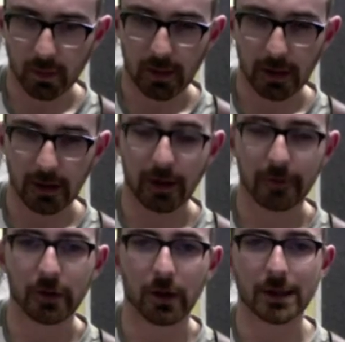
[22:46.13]
And I
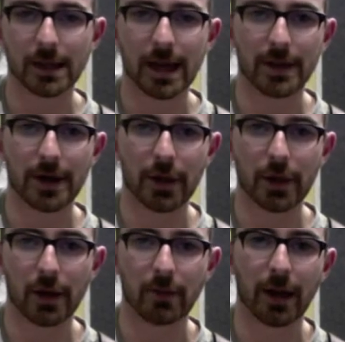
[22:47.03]
often like to add that
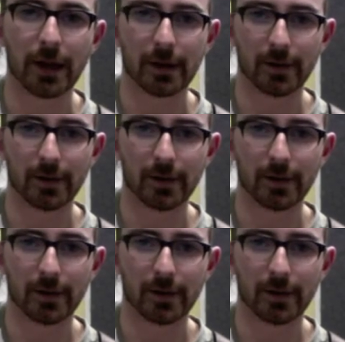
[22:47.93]
thumb later.